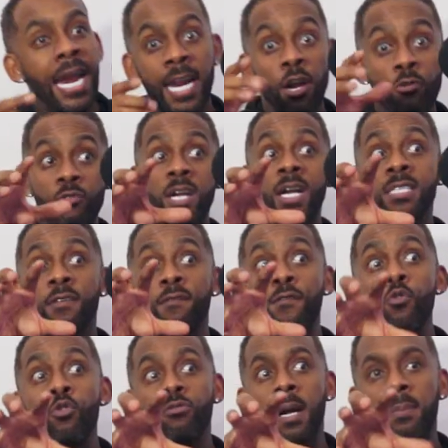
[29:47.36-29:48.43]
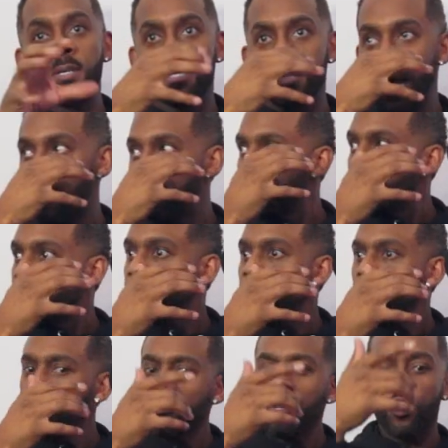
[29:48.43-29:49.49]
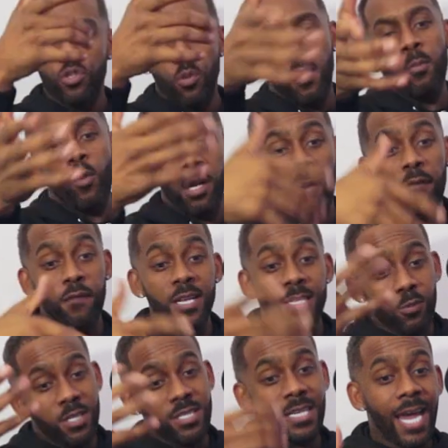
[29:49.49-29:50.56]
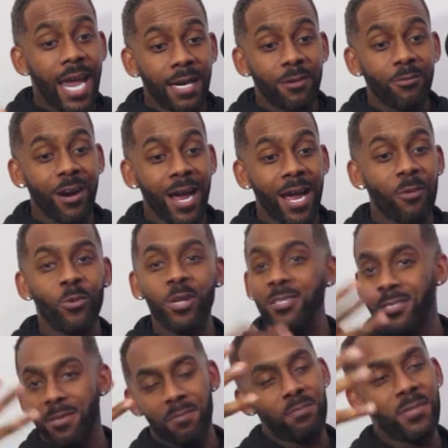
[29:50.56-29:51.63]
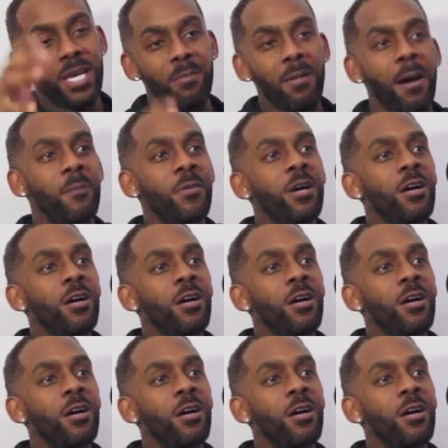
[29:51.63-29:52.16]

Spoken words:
And they don't realize that four grappers, like, so one of my friends, once again, right? Winston, big him up,